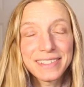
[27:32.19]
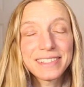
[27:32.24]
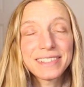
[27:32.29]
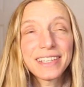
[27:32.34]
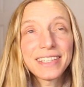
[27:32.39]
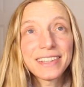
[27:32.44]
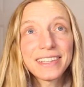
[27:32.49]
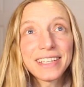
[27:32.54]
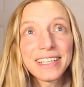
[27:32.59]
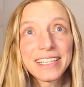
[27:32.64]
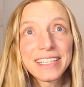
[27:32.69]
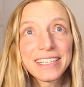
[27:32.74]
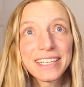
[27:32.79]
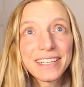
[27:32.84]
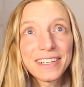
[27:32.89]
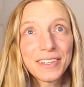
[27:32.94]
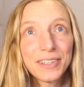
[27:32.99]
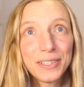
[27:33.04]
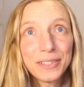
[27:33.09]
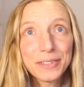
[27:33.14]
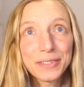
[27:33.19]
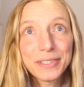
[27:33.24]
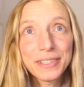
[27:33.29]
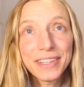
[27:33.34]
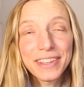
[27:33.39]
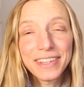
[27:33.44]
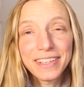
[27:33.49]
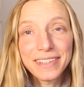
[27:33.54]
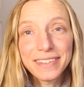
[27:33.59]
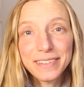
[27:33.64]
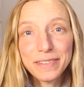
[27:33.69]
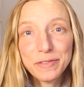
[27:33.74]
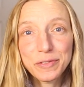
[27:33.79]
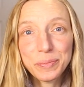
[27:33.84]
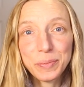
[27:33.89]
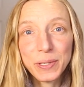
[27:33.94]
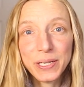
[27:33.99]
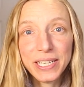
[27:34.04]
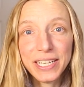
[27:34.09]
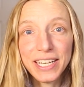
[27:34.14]
sunlight and all the good things of
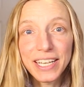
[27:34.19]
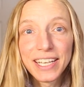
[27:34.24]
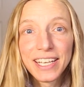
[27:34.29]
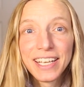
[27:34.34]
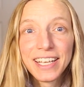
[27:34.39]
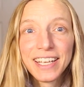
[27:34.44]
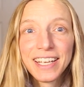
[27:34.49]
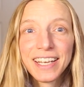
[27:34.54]
spring.